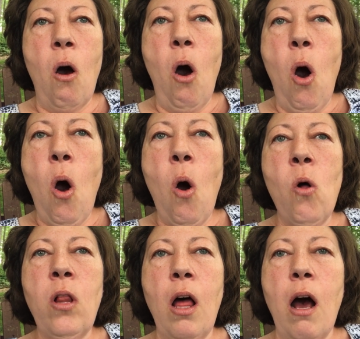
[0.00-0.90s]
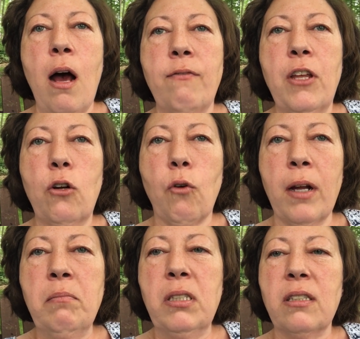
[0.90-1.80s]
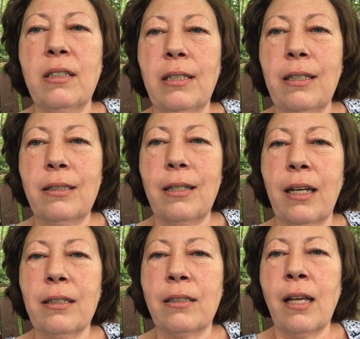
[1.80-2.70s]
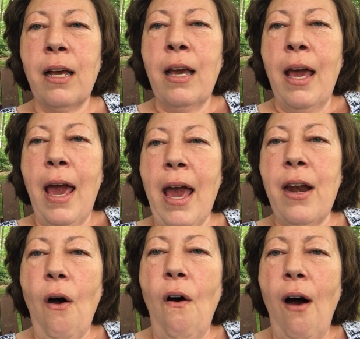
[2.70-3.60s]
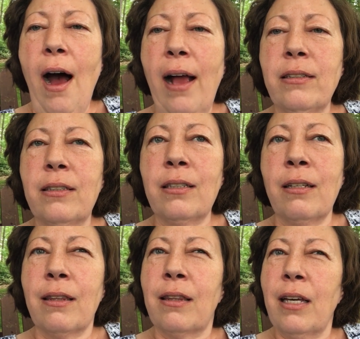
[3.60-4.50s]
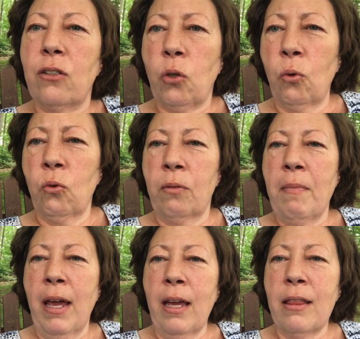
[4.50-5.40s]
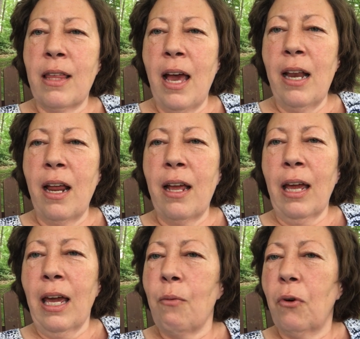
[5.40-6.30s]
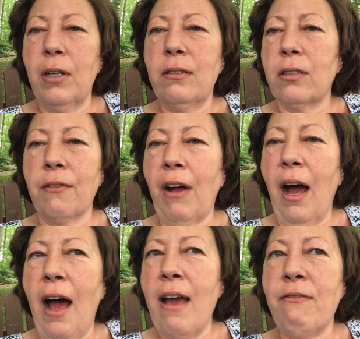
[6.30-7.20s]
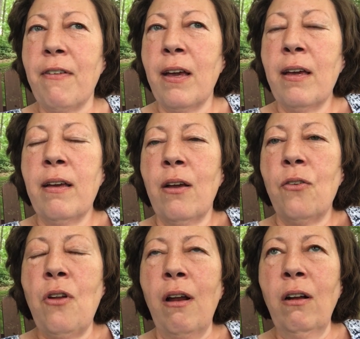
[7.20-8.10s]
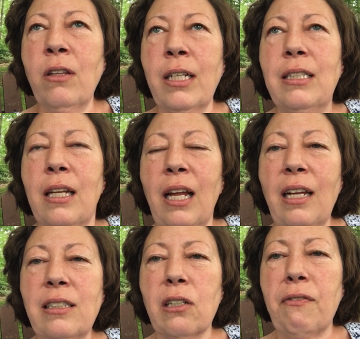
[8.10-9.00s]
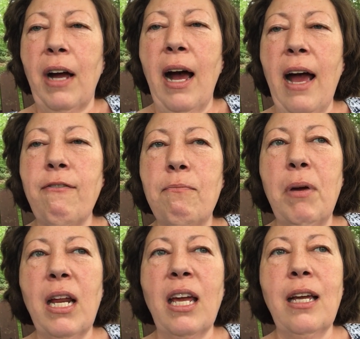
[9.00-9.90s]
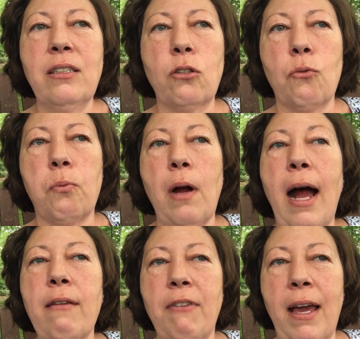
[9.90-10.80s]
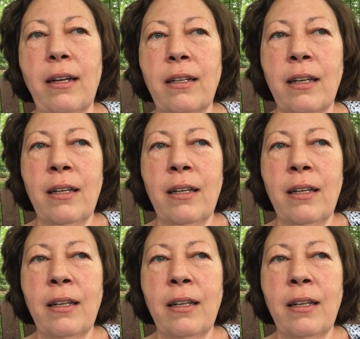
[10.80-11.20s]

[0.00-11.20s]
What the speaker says: all of the grim statistics and odds that told me that he wouldn't survive, not only did he survive, but he is thriving.